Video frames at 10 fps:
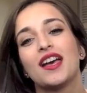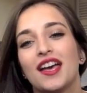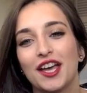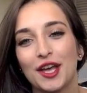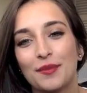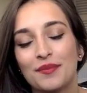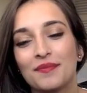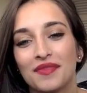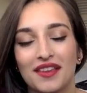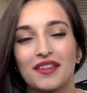
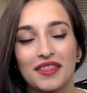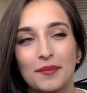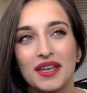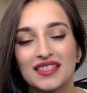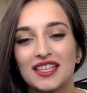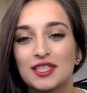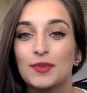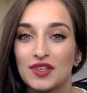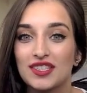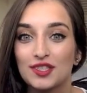That makes sense
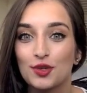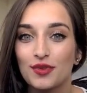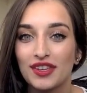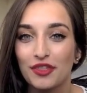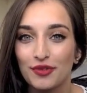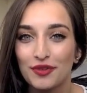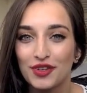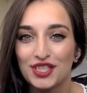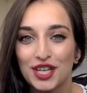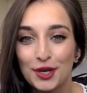because it's currently 3 for
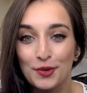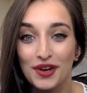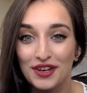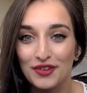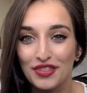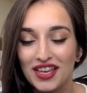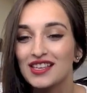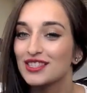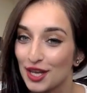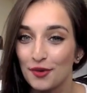2 on everything,
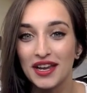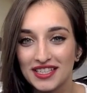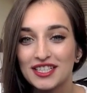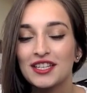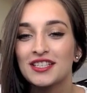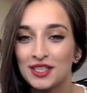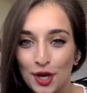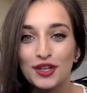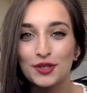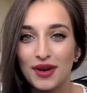so I did
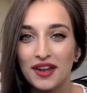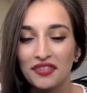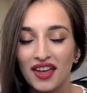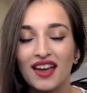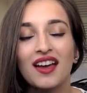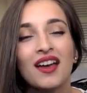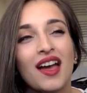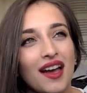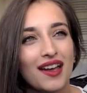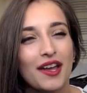totally weigh that.
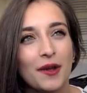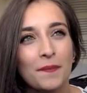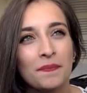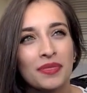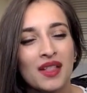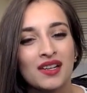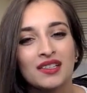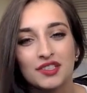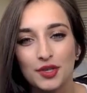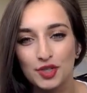
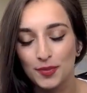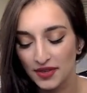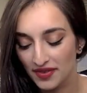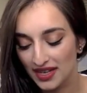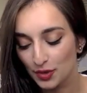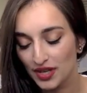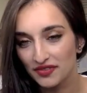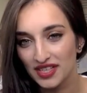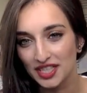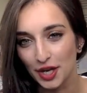So it should be a fairly quick
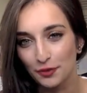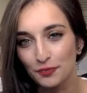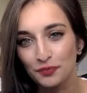video.